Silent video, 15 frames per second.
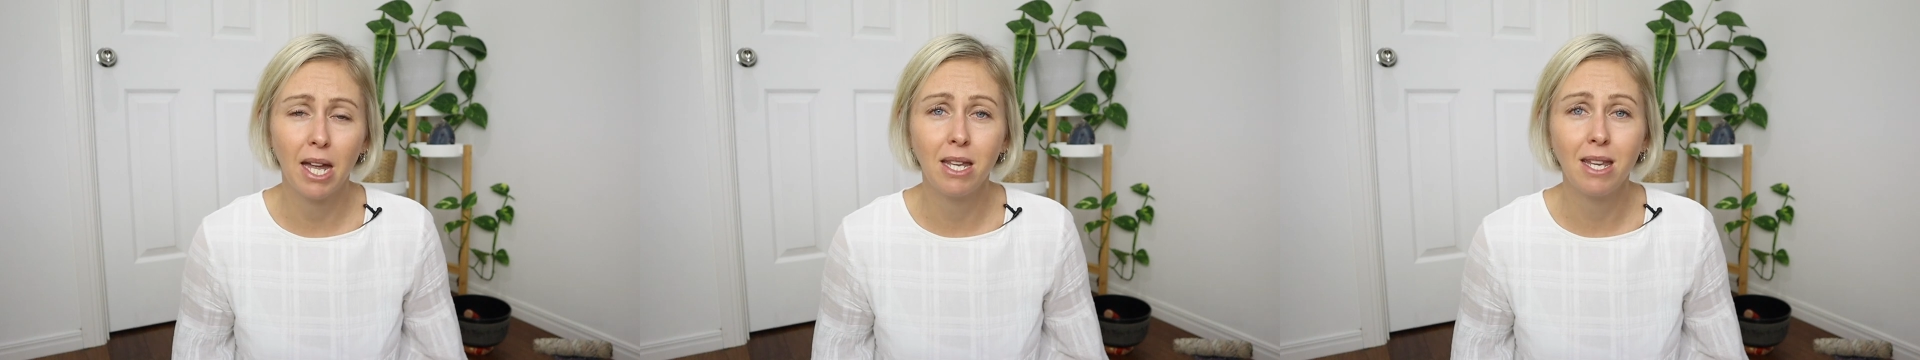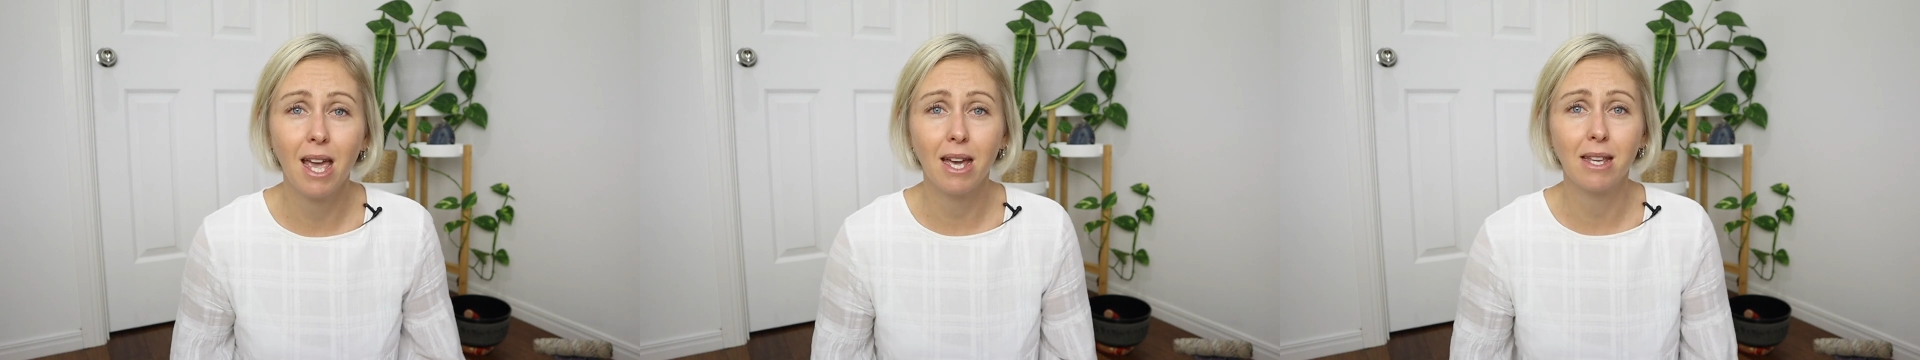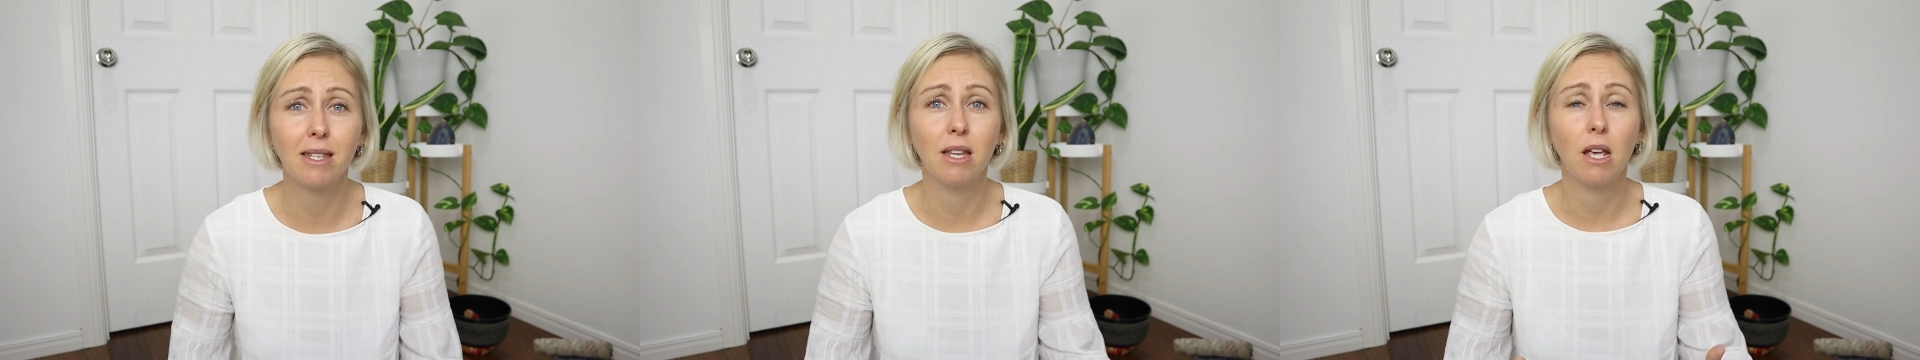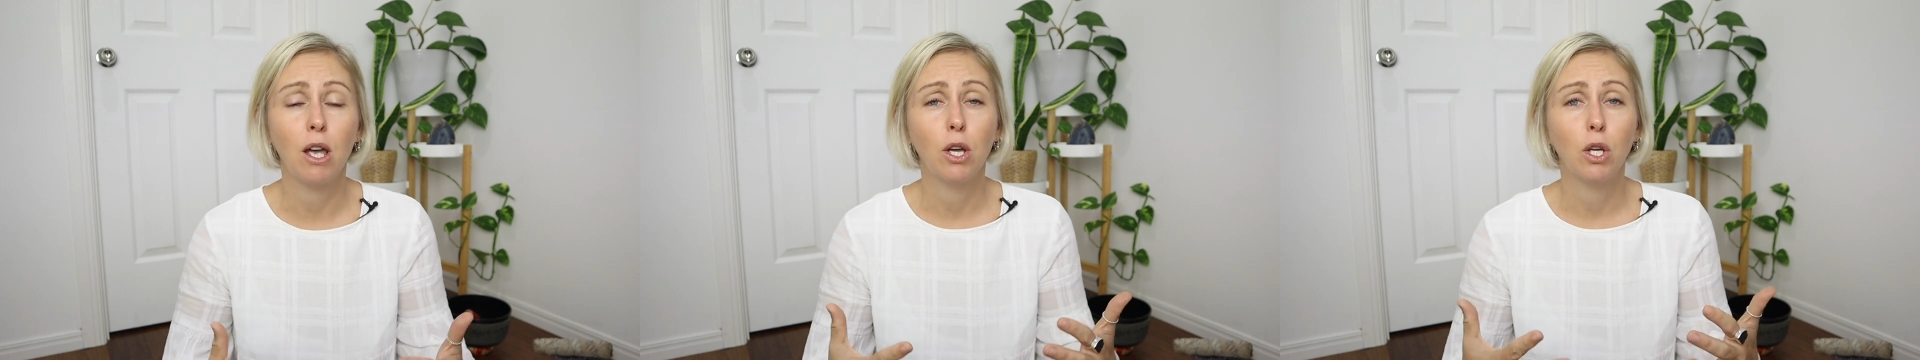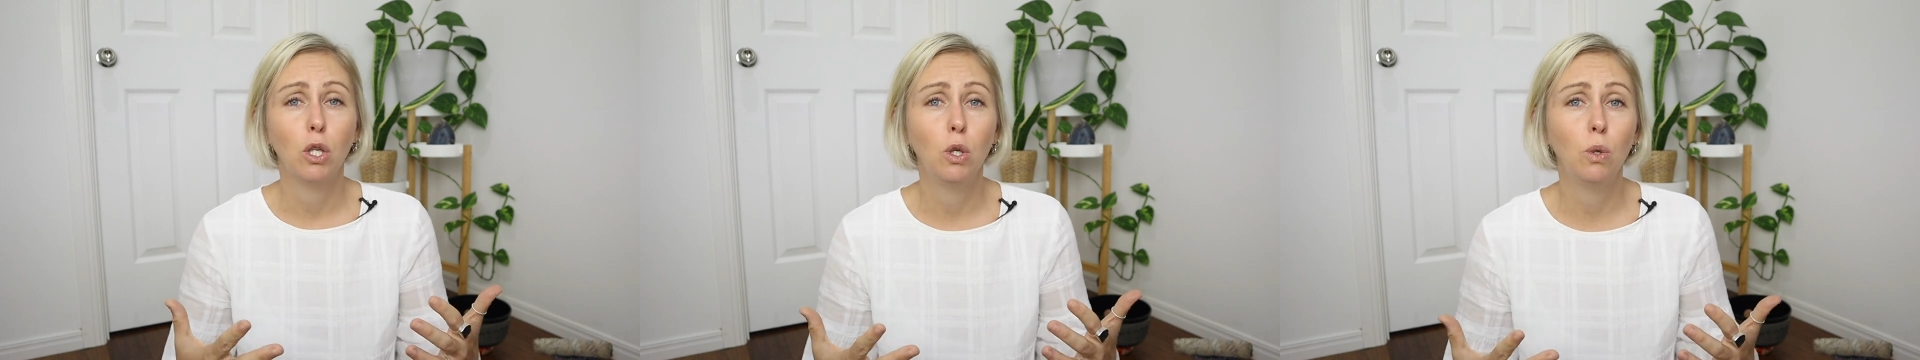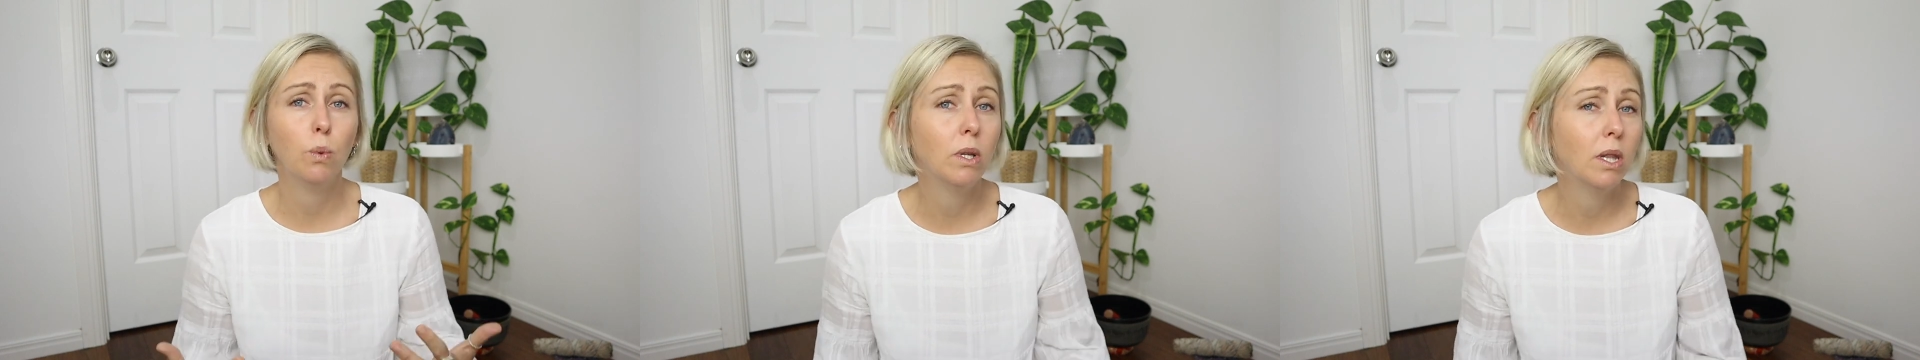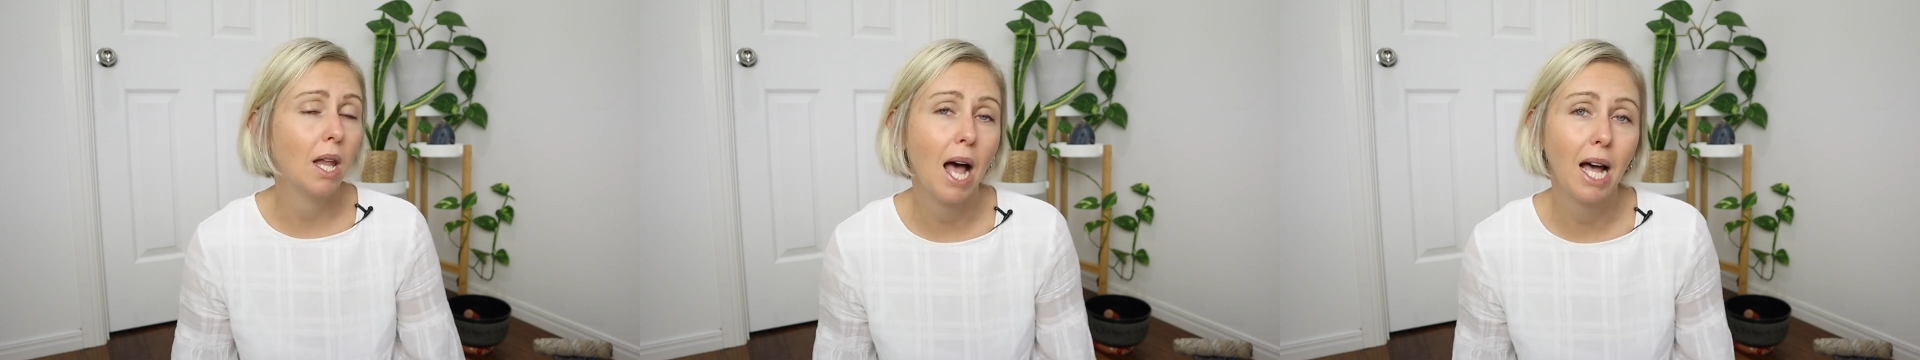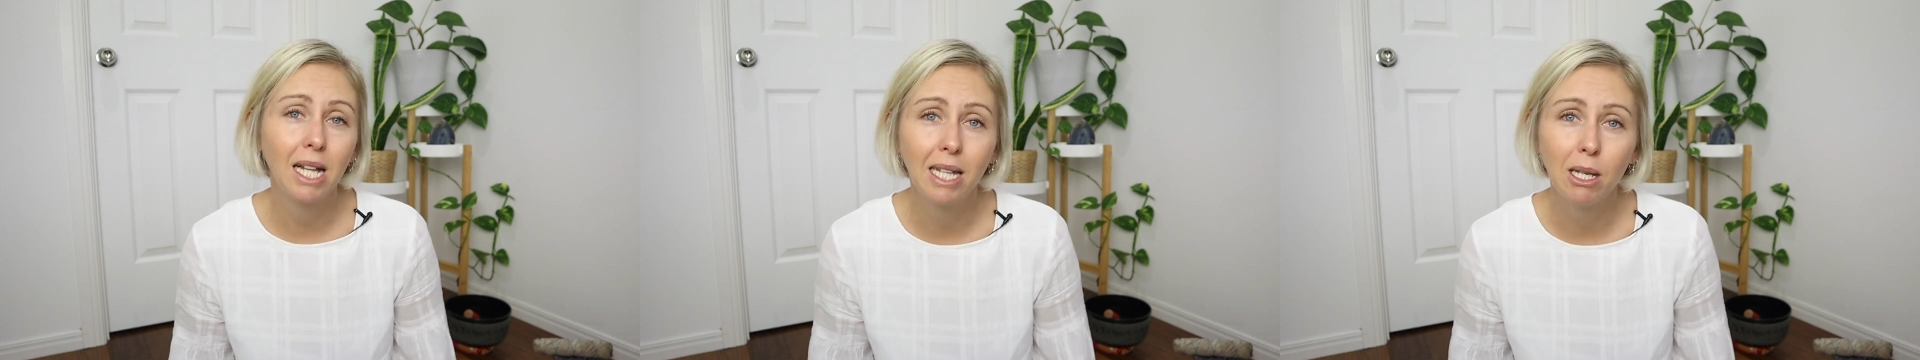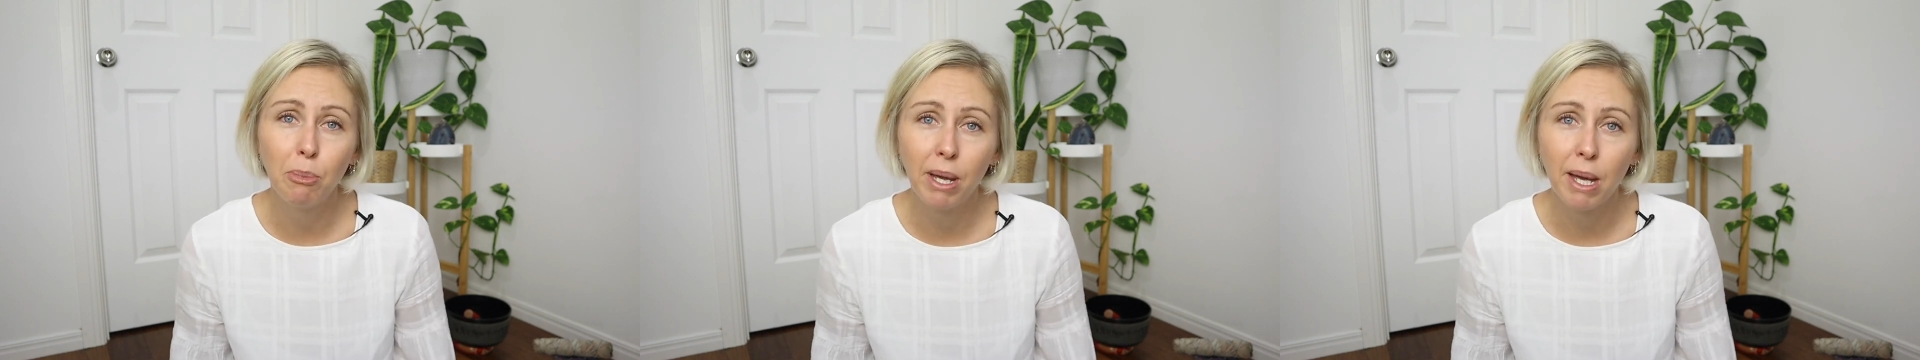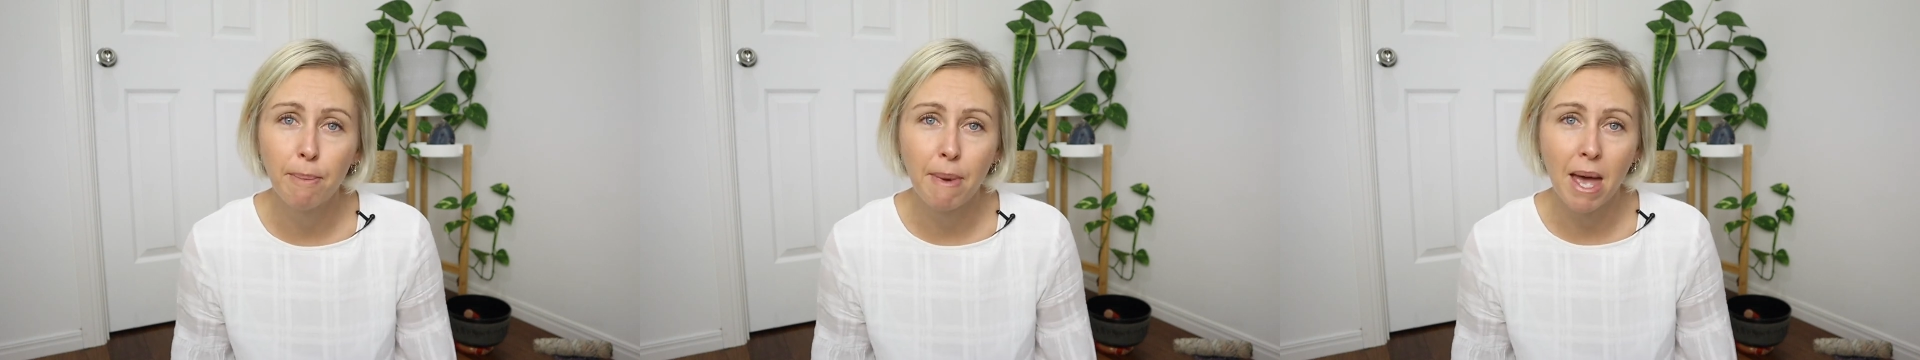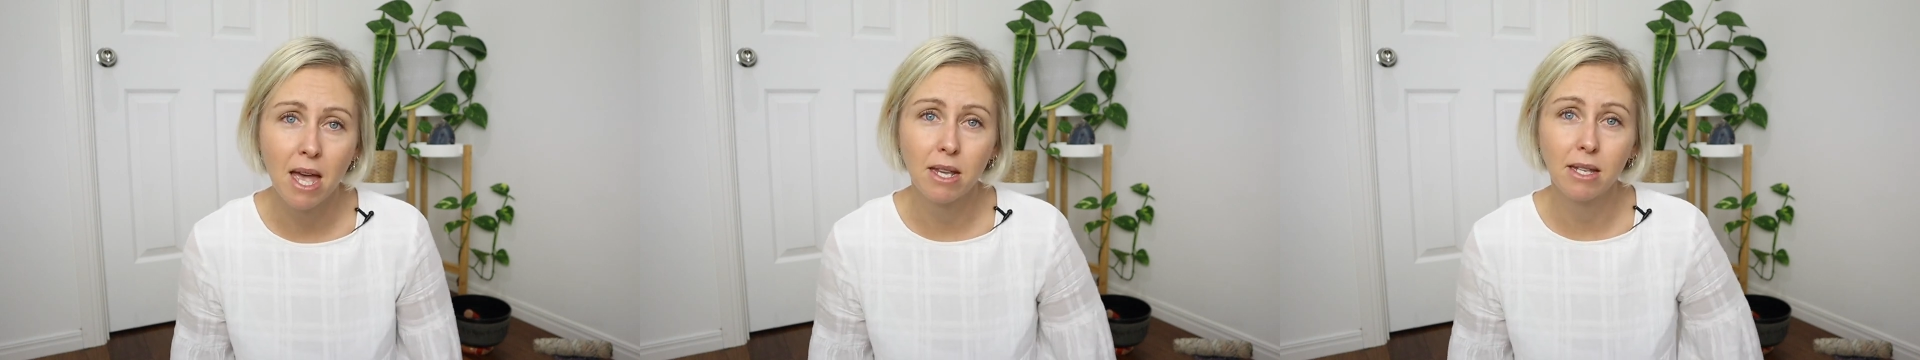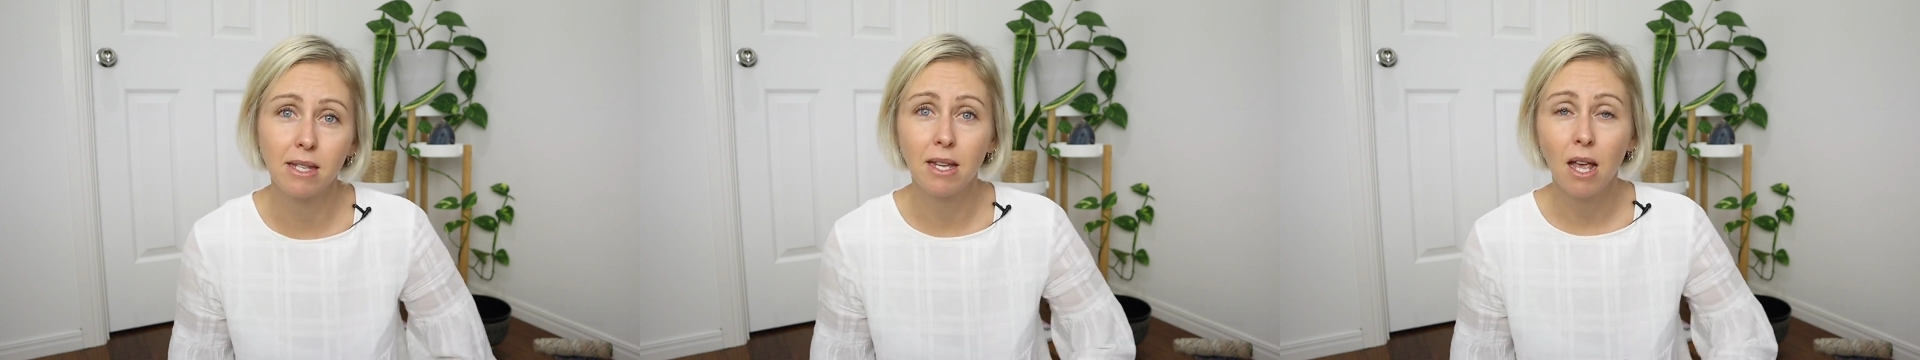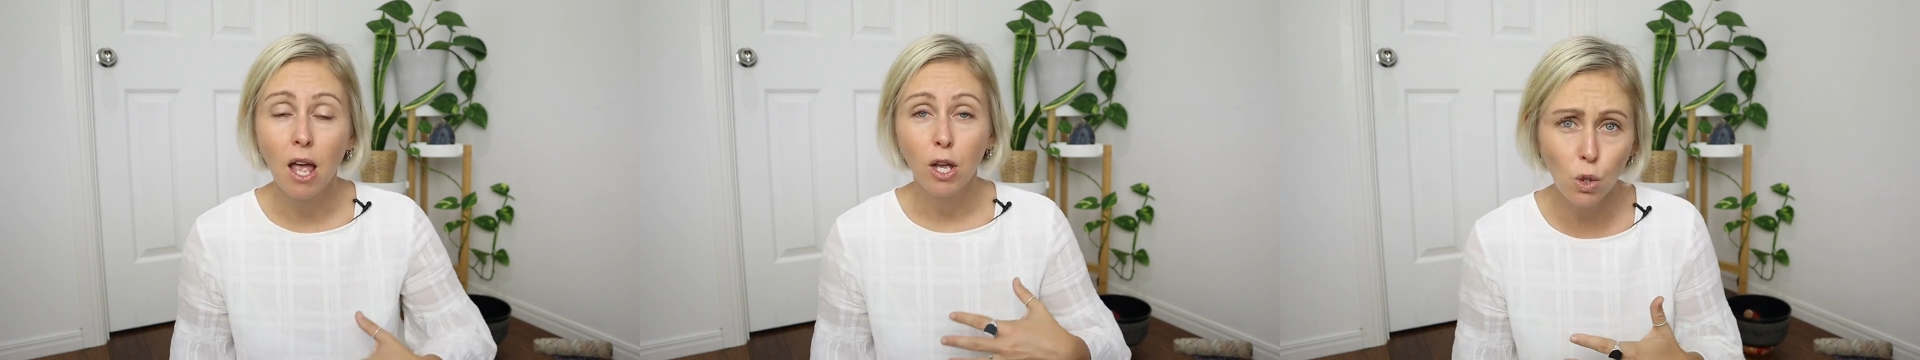And yes, you will likely be a mess.